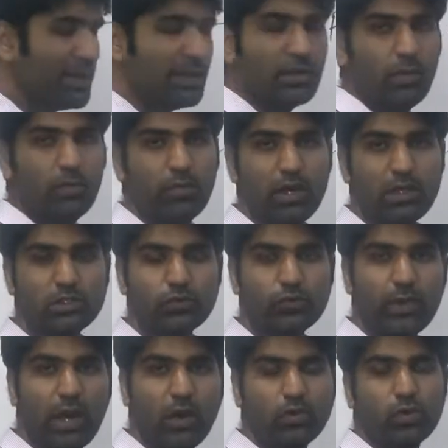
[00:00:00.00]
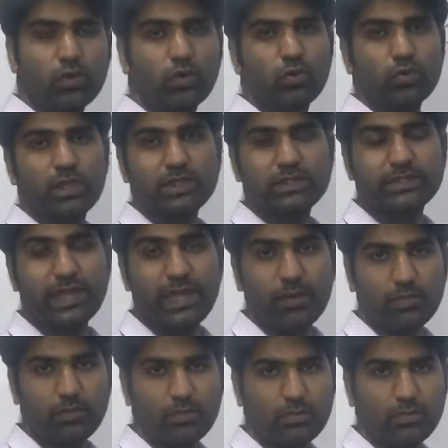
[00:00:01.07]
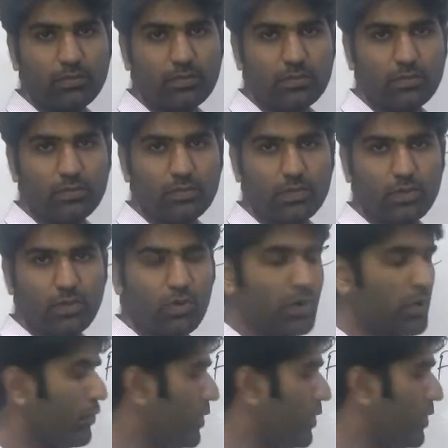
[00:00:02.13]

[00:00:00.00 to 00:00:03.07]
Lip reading: the numbers we have to do the same. Okay,